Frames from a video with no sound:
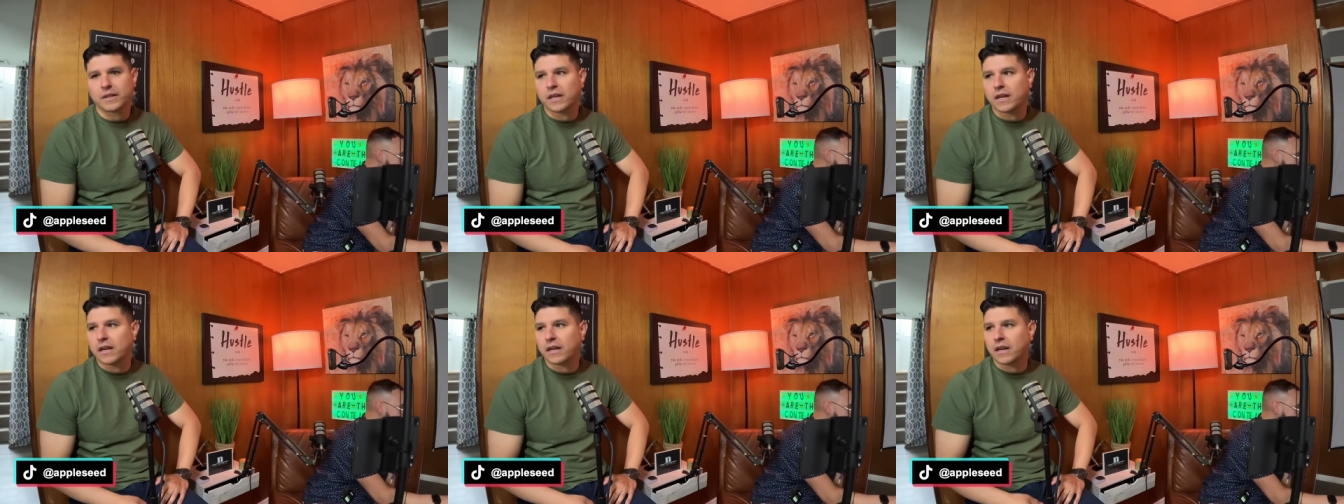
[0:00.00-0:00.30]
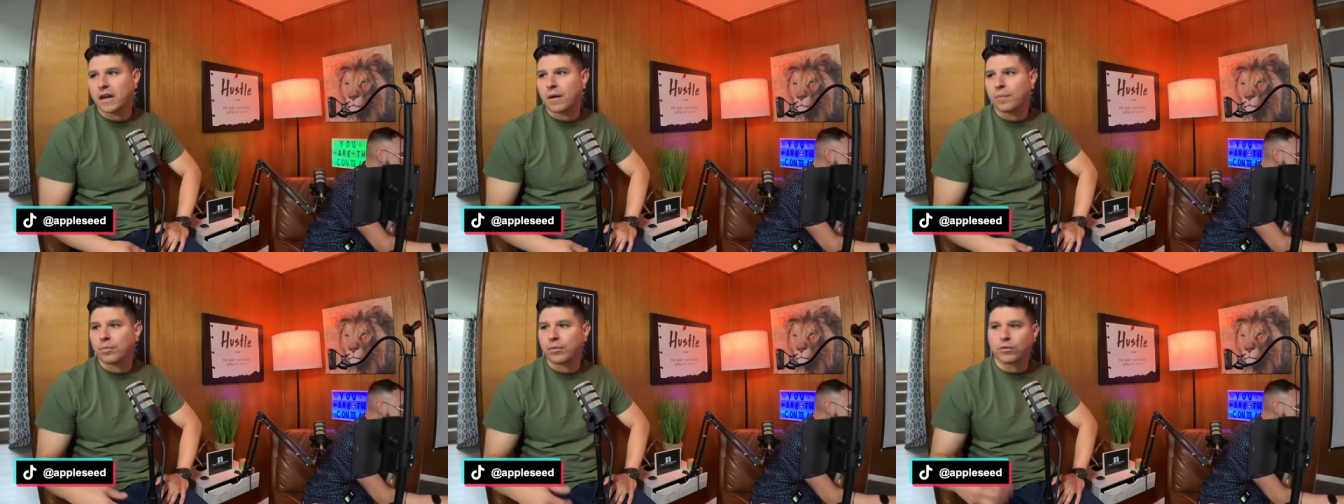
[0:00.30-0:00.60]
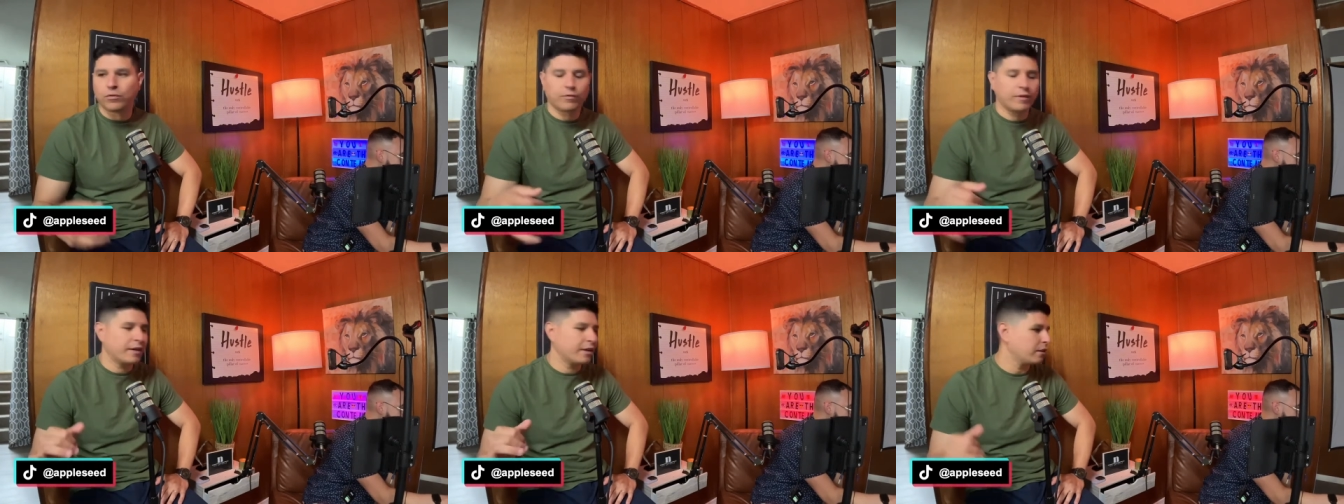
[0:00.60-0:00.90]
a couple
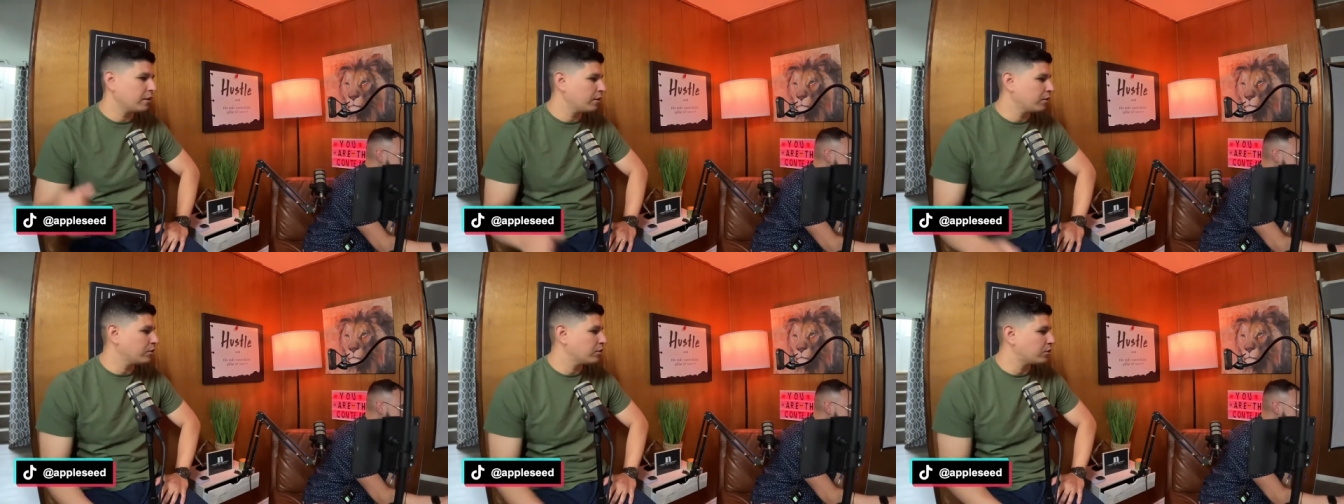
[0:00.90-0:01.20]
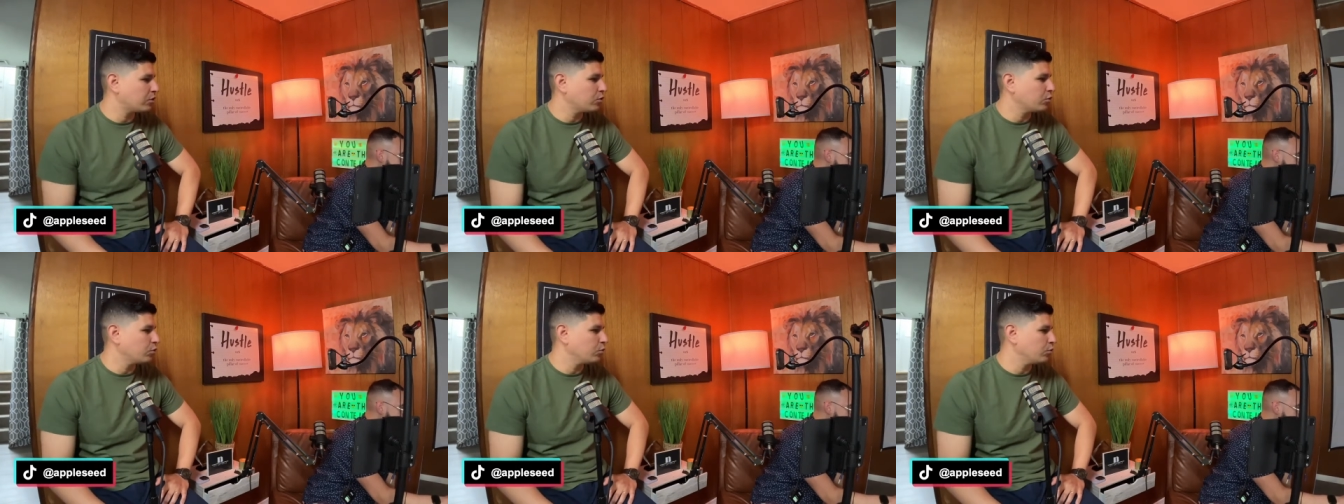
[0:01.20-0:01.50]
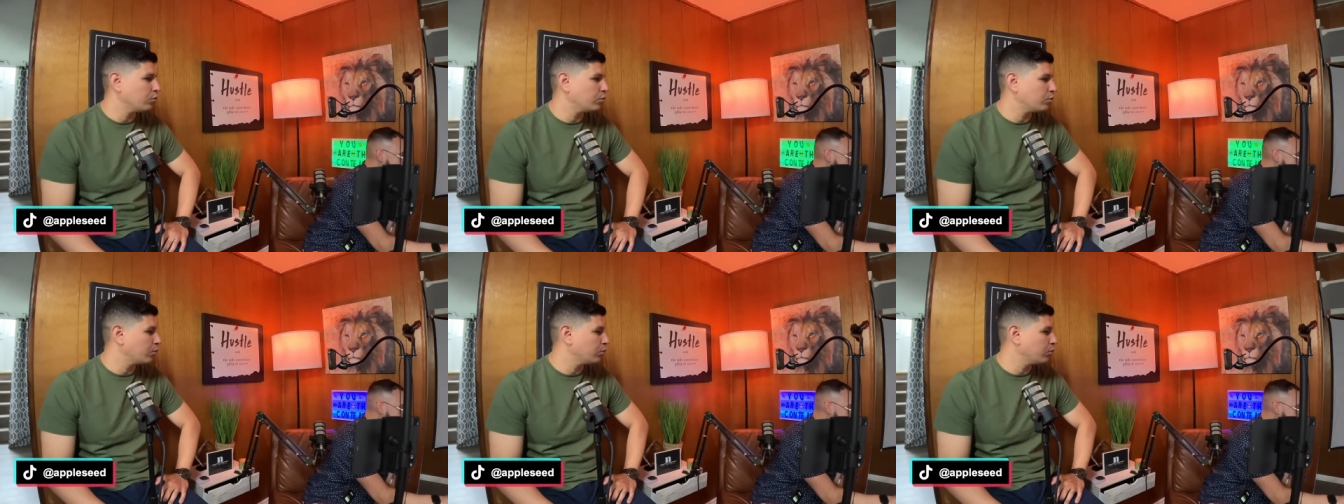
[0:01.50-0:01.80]
of realtors who,
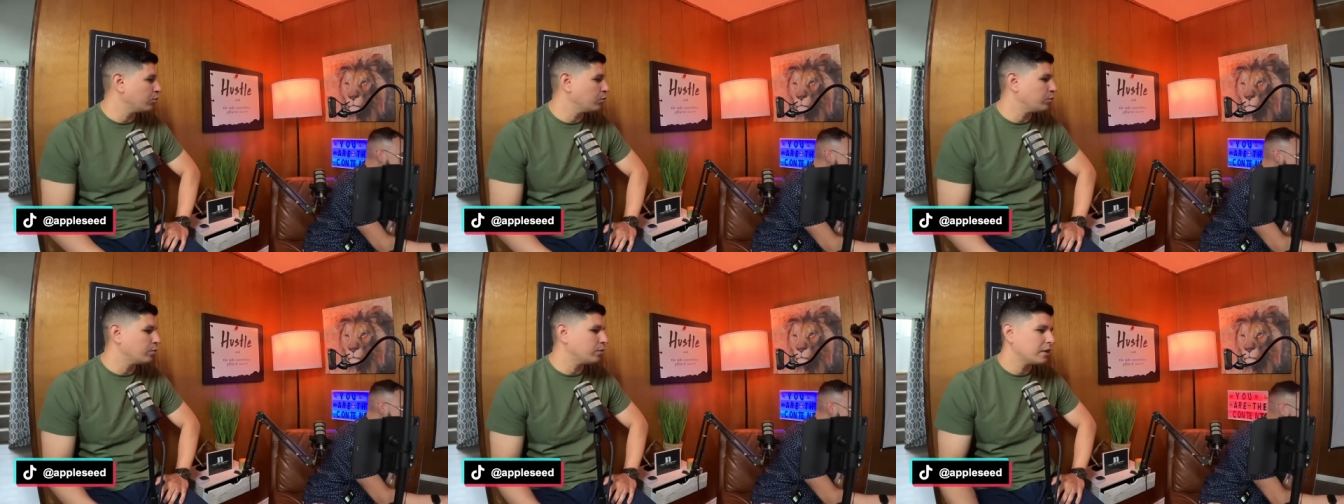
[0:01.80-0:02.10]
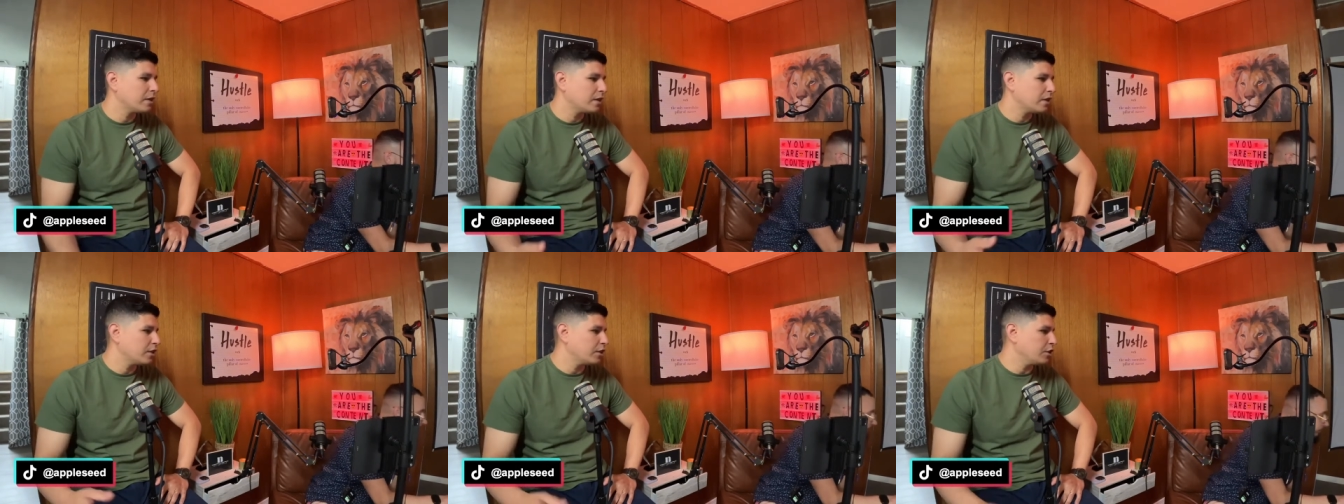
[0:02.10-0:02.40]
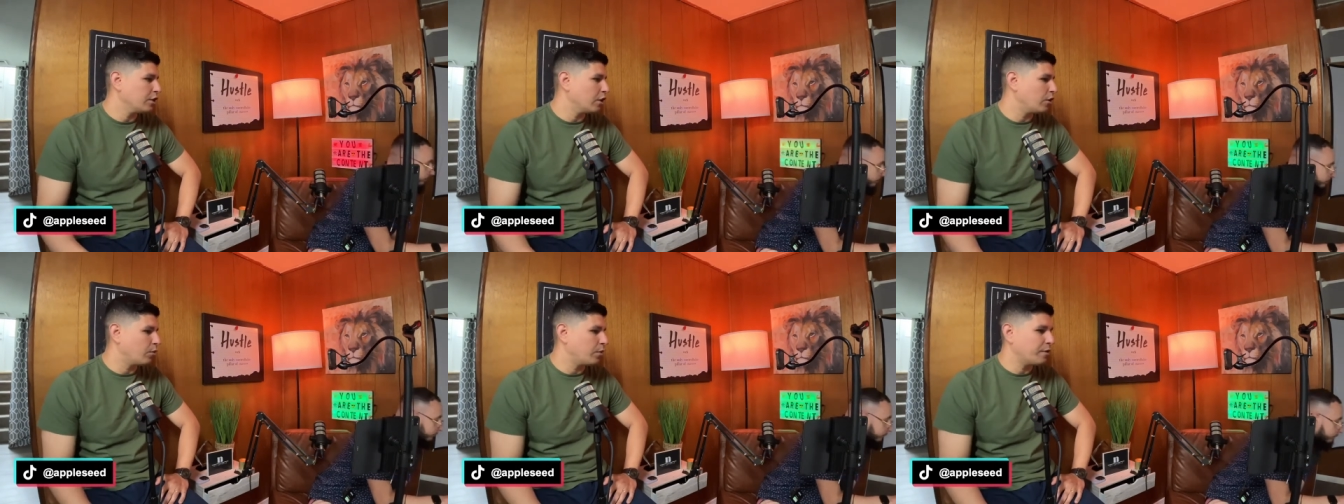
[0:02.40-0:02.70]
who,
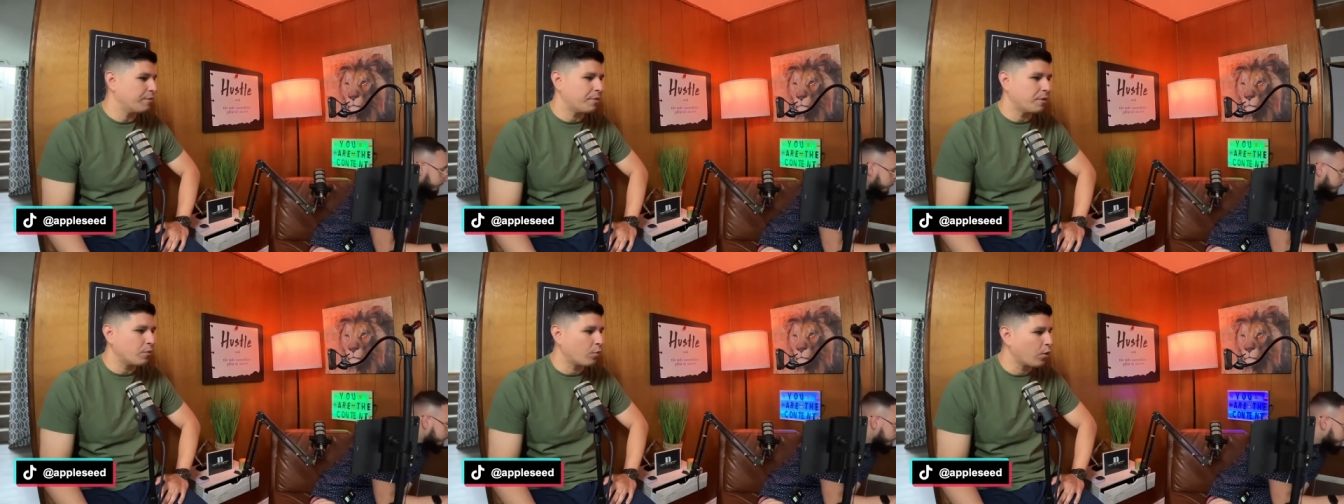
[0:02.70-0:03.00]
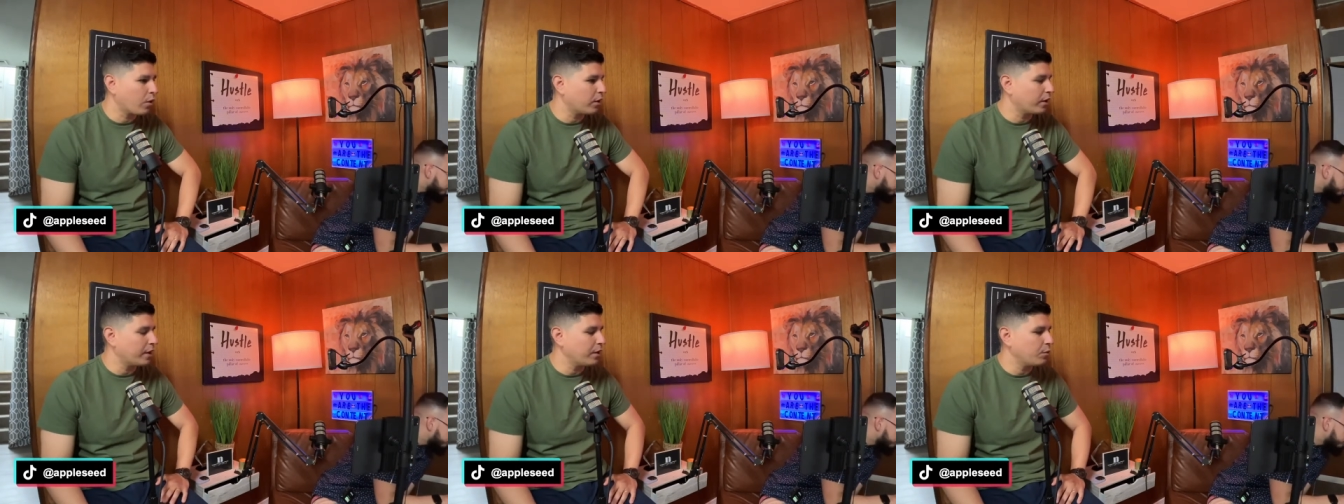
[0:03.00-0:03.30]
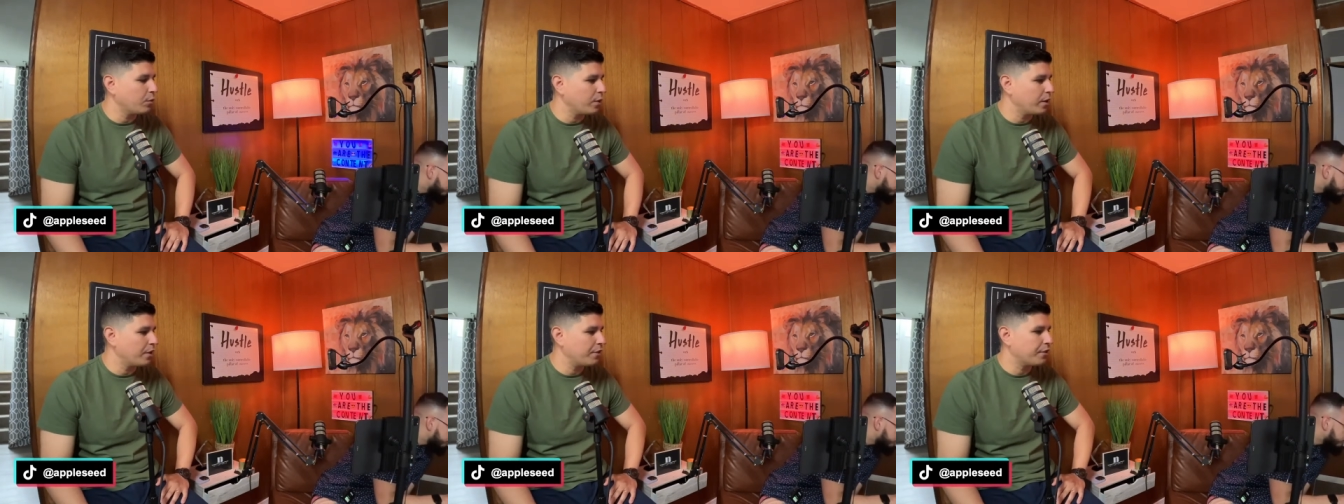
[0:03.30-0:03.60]
you know, we've been working
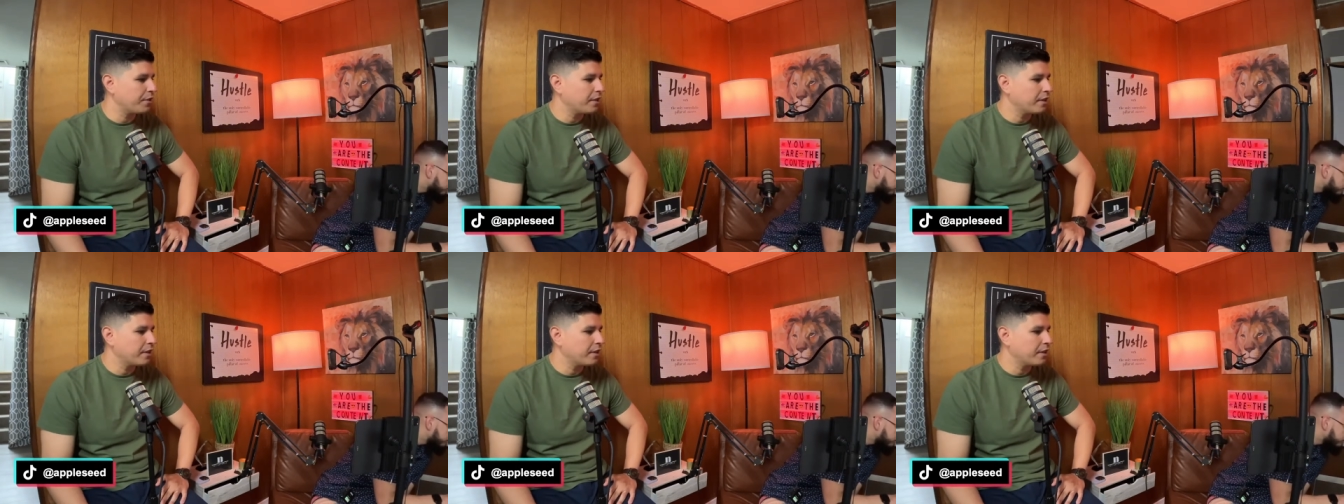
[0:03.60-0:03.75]
with,